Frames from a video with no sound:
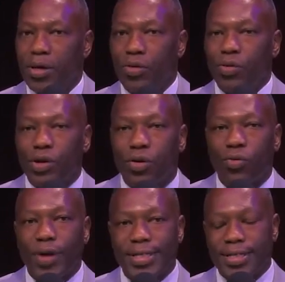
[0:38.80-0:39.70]
Critical
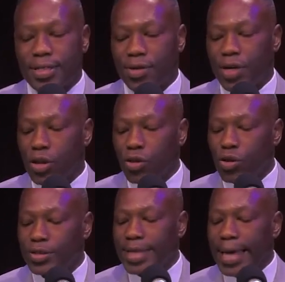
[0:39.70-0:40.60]
race theory
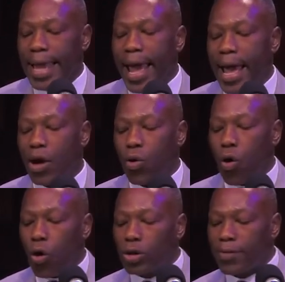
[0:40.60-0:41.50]
looks at how
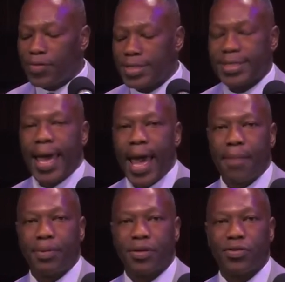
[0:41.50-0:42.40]
all of this
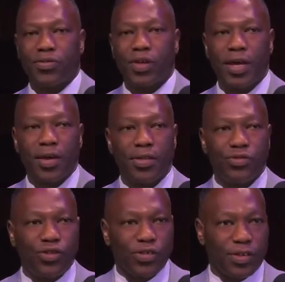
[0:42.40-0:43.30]
happens, the
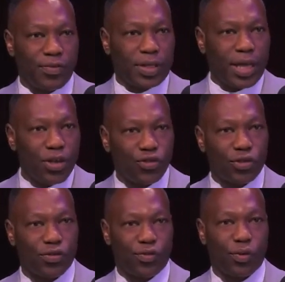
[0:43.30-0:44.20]

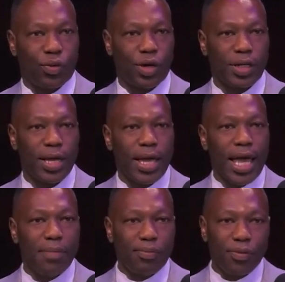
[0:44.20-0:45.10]
justifications for it,
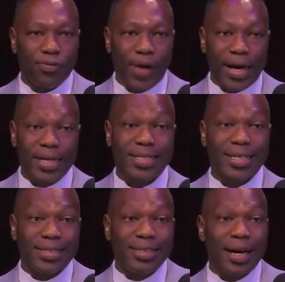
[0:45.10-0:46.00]
and provides
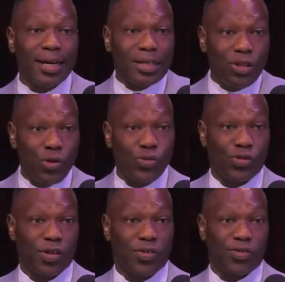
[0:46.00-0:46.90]
a
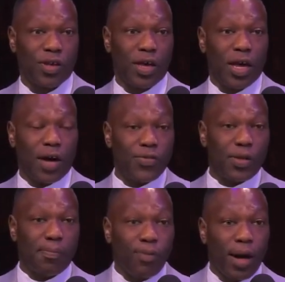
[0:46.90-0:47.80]
diagnosis of the
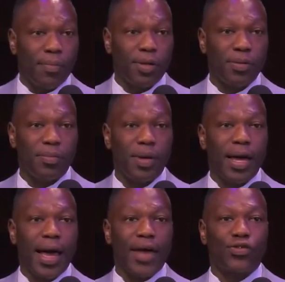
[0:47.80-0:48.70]
problem
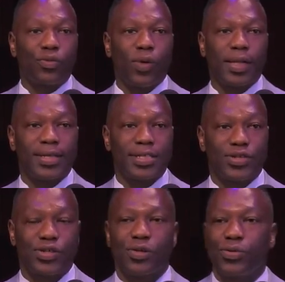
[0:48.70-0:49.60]
as well as a
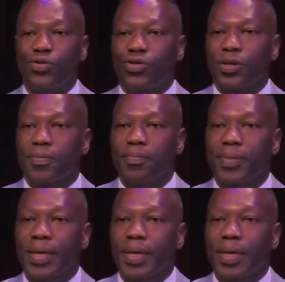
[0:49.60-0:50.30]
solution.